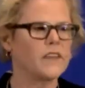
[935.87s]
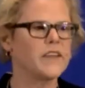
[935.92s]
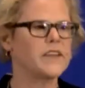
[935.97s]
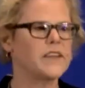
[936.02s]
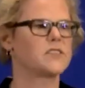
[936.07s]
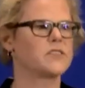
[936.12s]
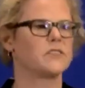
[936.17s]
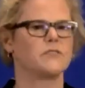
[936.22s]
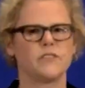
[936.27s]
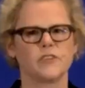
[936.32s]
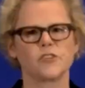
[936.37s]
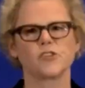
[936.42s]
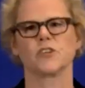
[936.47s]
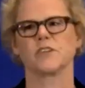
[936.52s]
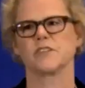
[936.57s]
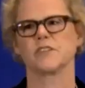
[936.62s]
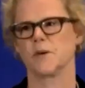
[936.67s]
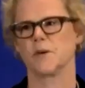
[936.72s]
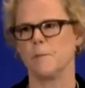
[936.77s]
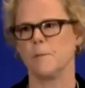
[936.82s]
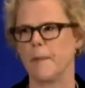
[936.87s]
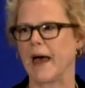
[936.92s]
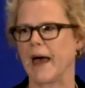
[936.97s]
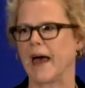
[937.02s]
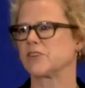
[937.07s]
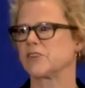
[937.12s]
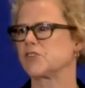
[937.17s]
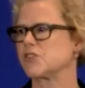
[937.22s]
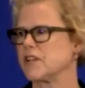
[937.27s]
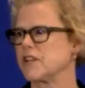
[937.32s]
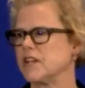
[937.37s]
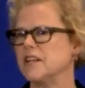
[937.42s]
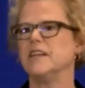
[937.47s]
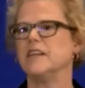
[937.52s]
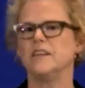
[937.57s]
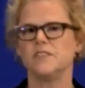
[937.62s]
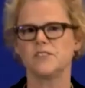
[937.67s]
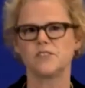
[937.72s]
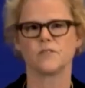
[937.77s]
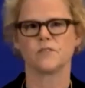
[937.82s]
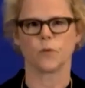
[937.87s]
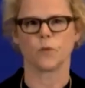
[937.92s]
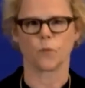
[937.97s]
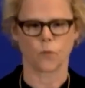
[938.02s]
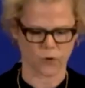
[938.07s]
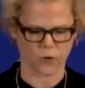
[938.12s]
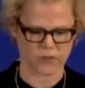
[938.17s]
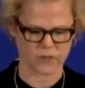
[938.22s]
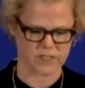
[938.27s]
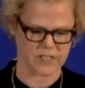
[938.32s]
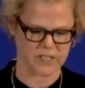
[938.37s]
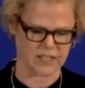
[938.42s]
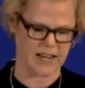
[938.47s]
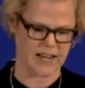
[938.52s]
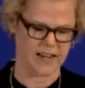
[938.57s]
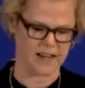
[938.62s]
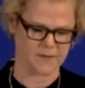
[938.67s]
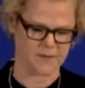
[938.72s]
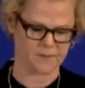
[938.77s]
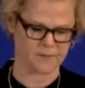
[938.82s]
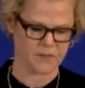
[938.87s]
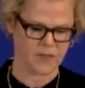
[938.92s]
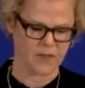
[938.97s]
are they sufficient to match the needs of the world today?